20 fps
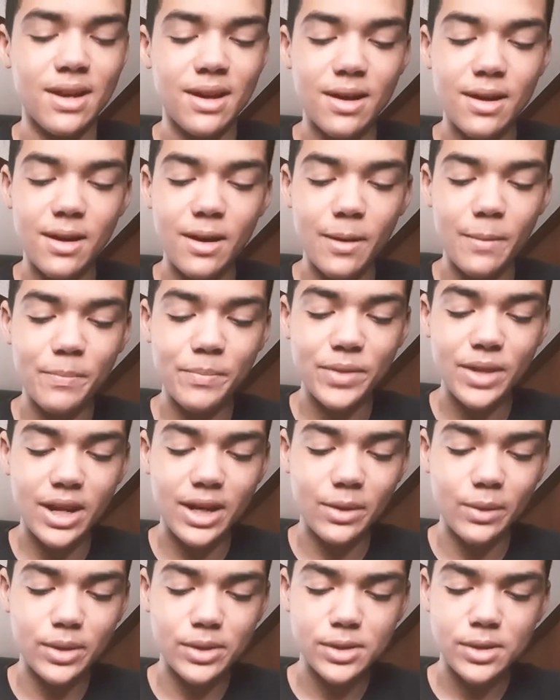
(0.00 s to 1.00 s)
Uh,
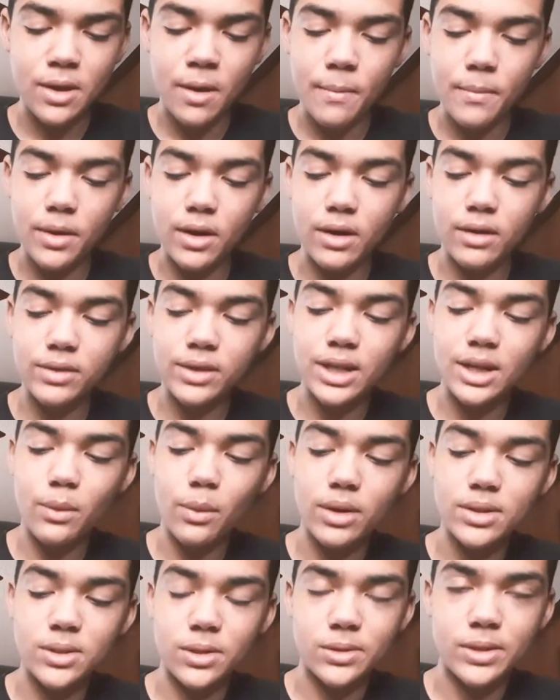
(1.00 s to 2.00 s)
anyways, uh, then you
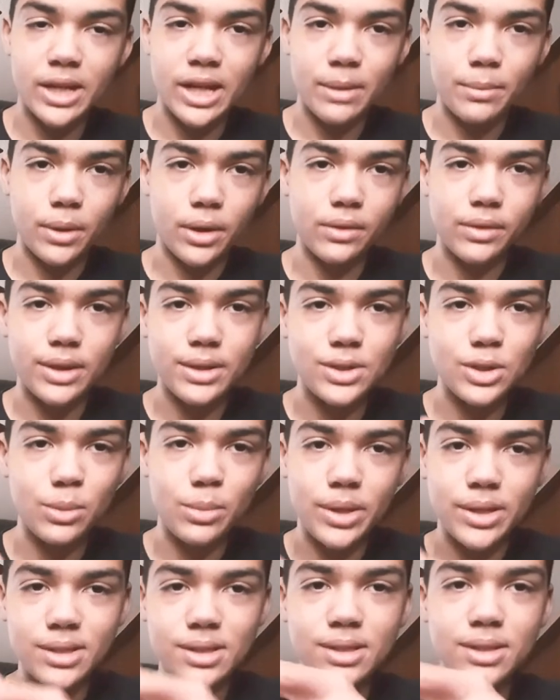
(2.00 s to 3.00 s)
want to start taking apart these two
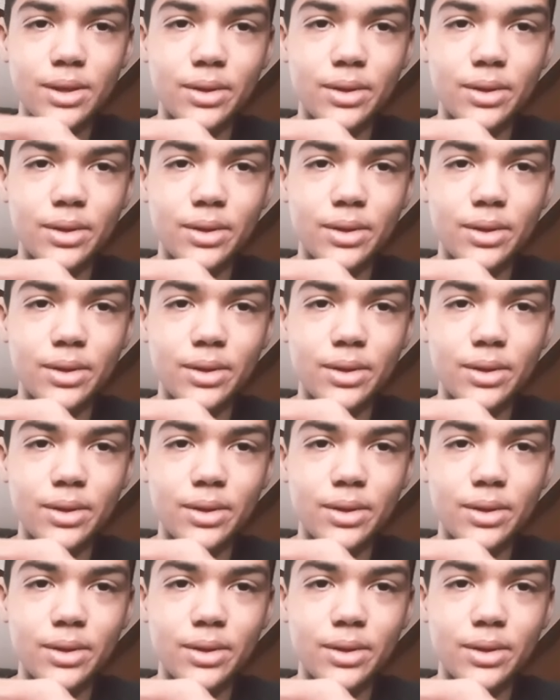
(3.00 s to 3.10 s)
pieces.